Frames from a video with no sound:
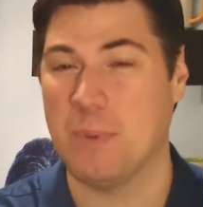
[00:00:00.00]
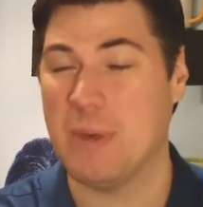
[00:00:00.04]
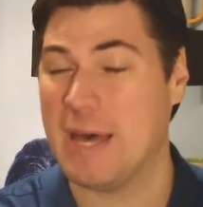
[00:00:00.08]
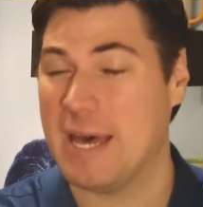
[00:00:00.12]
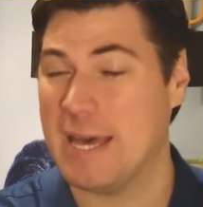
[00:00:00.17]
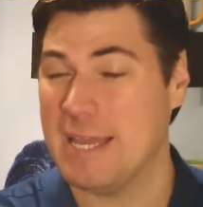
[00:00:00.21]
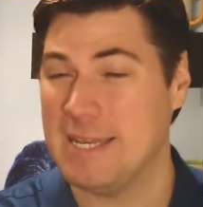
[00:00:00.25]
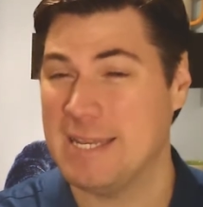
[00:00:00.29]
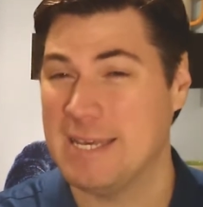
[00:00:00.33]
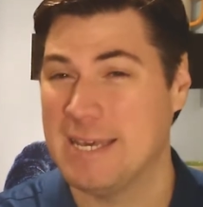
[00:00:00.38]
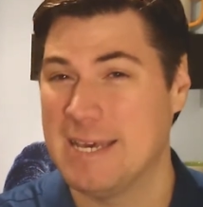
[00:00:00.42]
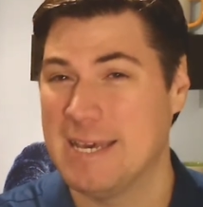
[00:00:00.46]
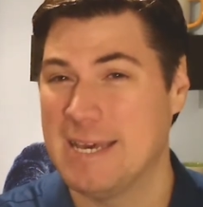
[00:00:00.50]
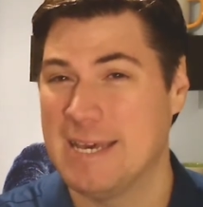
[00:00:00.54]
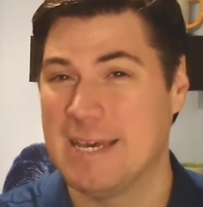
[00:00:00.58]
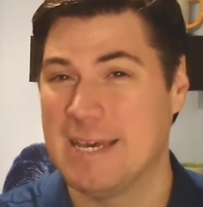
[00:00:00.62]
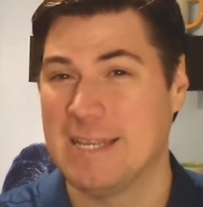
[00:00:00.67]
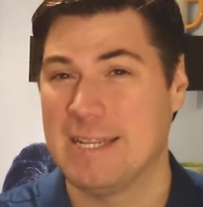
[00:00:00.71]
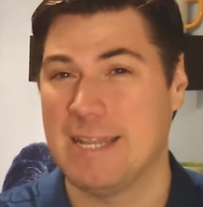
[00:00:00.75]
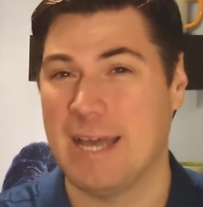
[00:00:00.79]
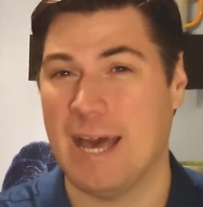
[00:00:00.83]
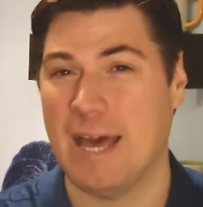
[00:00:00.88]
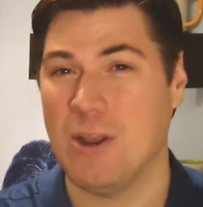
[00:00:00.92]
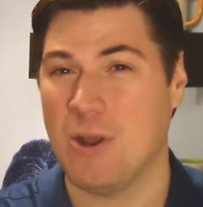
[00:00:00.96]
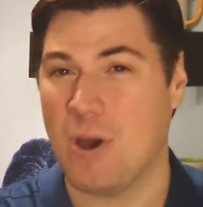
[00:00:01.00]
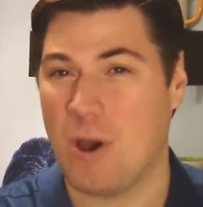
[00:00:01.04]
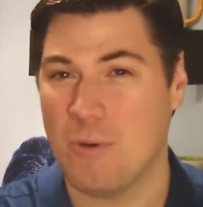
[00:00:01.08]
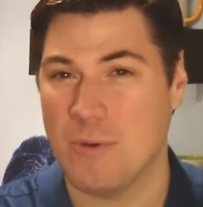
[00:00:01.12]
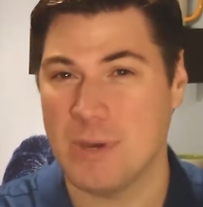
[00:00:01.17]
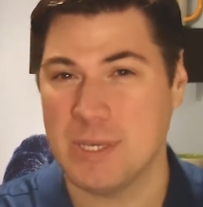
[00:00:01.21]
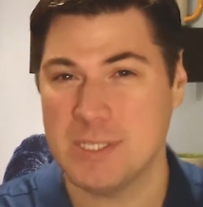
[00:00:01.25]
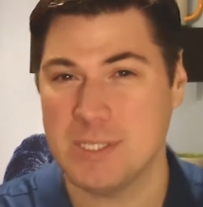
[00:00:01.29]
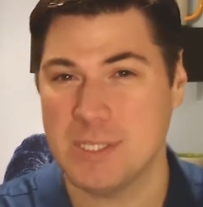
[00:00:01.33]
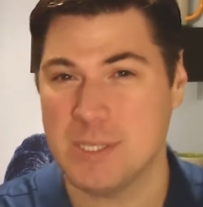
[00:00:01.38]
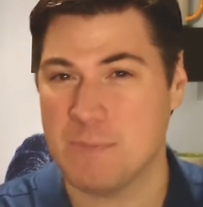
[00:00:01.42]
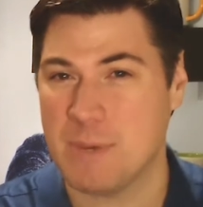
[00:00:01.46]
But not
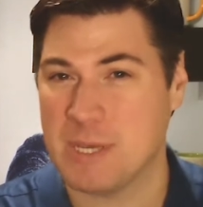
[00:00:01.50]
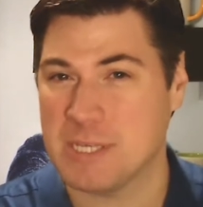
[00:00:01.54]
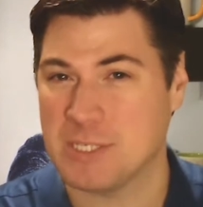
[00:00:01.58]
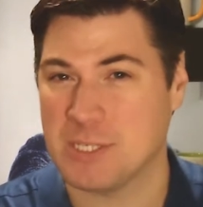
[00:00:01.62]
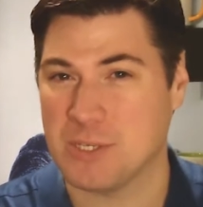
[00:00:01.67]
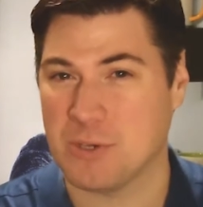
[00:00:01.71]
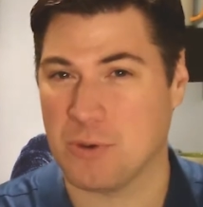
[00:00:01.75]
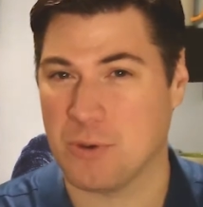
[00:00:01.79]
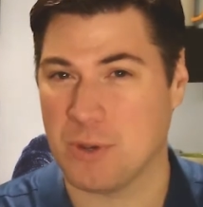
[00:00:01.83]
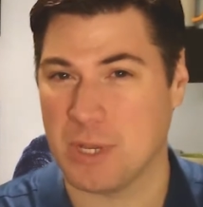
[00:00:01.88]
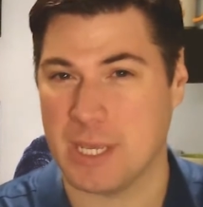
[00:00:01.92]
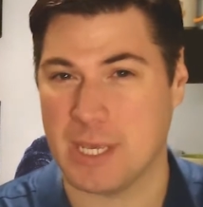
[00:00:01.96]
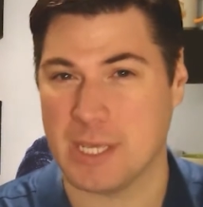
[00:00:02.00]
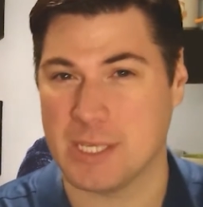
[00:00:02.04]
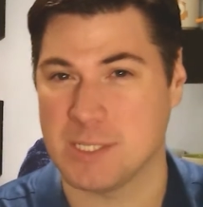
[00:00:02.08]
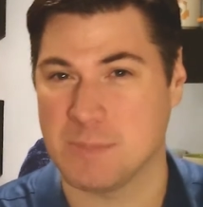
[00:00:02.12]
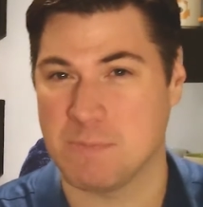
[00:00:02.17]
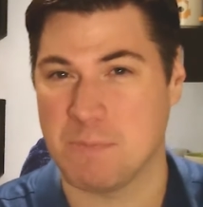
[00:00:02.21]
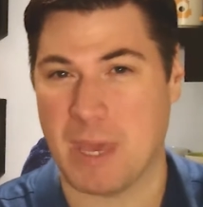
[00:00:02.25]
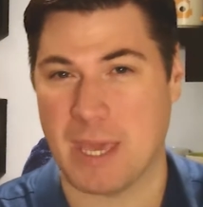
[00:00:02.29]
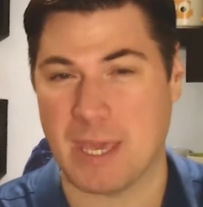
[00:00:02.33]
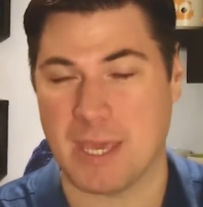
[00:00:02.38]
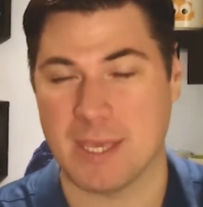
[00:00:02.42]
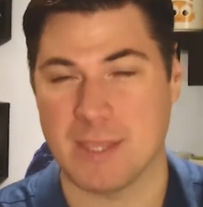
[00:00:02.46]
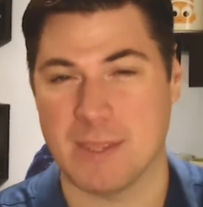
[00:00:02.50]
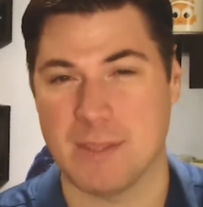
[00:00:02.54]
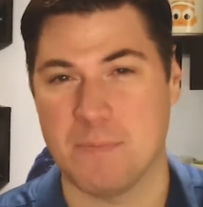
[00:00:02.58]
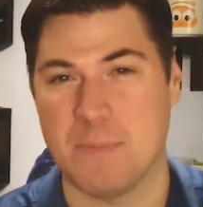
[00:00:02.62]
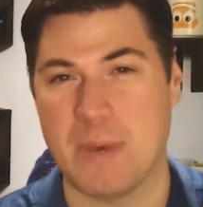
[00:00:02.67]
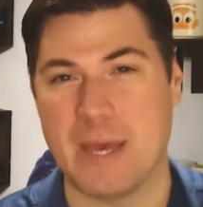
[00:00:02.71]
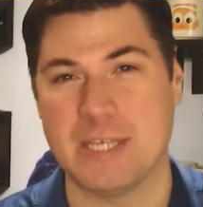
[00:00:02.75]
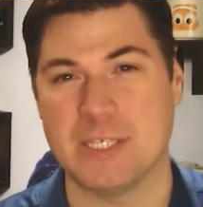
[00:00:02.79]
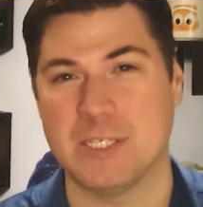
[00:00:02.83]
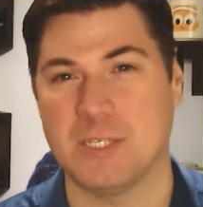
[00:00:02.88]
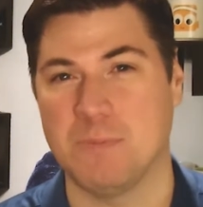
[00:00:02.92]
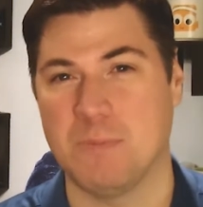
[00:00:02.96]
always the best ingredients making the
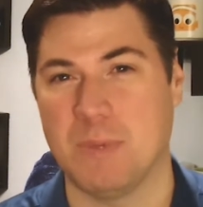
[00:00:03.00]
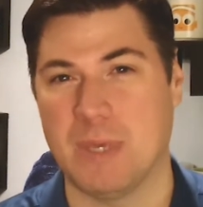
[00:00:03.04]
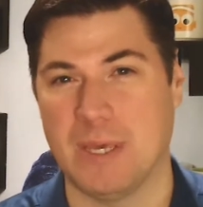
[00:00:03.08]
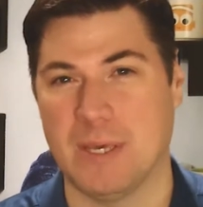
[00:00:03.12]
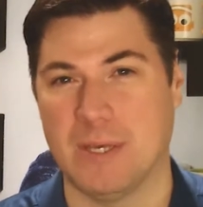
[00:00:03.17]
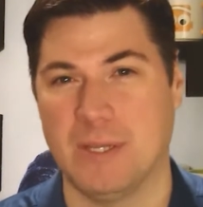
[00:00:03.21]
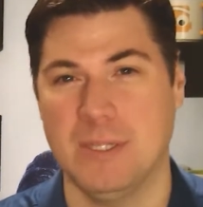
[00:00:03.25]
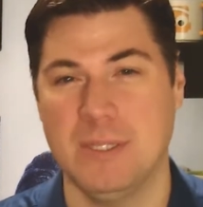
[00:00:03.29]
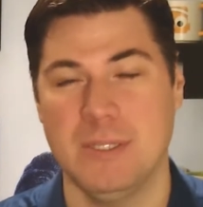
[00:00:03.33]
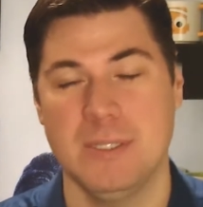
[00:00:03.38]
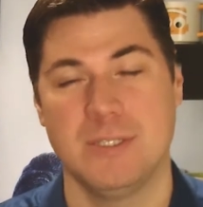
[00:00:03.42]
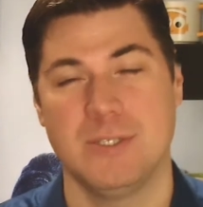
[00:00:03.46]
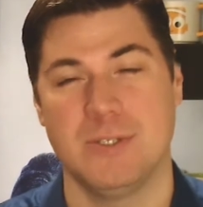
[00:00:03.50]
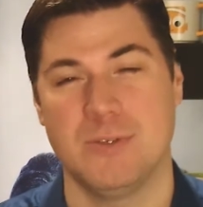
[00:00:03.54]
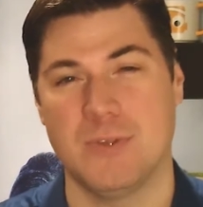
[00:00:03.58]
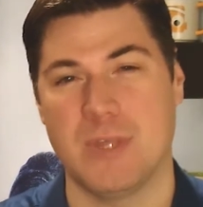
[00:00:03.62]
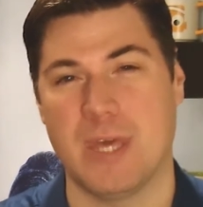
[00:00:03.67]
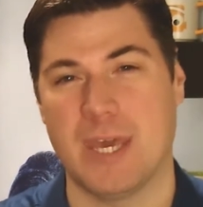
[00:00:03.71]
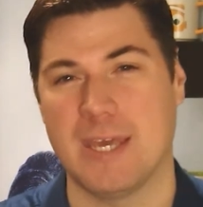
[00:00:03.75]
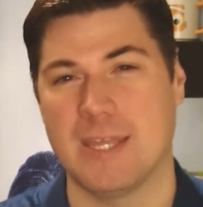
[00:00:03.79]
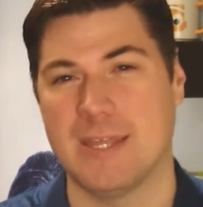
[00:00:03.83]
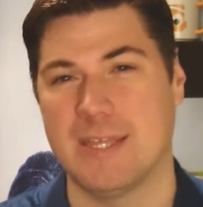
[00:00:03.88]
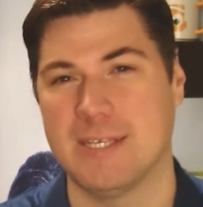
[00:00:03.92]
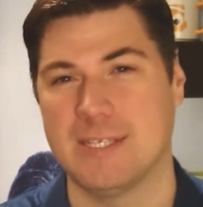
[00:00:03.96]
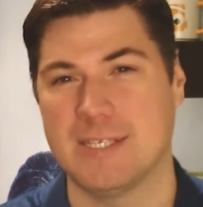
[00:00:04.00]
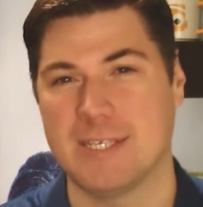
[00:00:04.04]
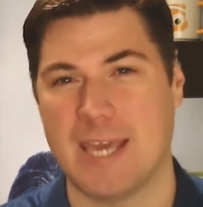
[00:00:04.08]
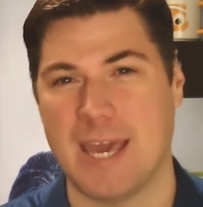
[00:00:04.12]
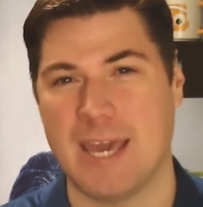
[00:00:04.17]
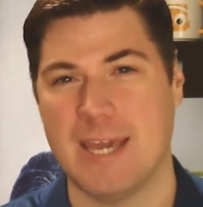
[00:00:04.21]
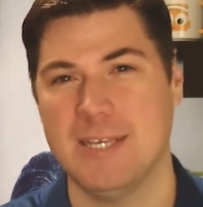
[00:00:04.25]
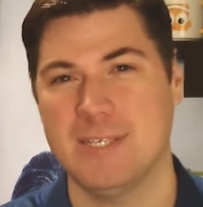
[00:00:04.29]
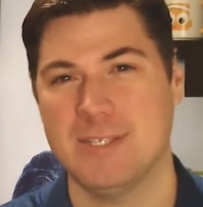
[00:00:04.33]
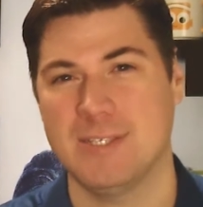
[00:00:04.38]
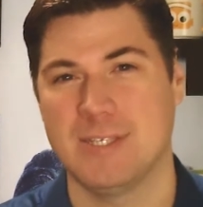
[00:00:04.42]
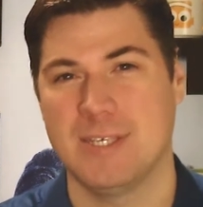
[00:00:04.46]
best meal, do they in this
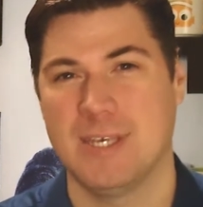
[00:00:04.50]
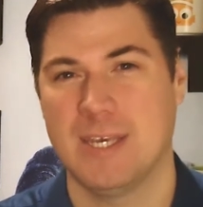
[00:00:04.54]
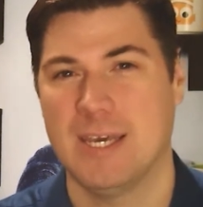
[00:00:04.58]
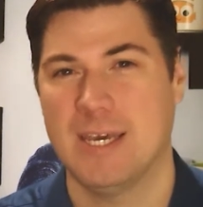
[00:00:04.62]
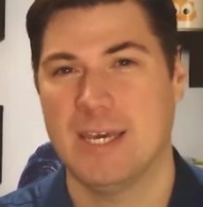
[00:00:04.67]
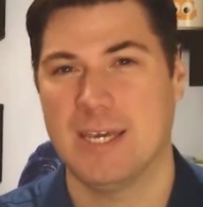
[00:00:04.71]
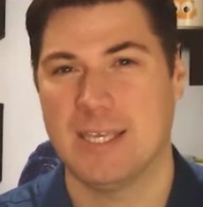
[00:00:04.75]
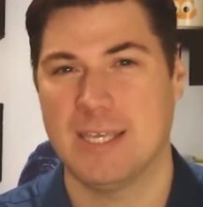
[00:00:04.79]
case?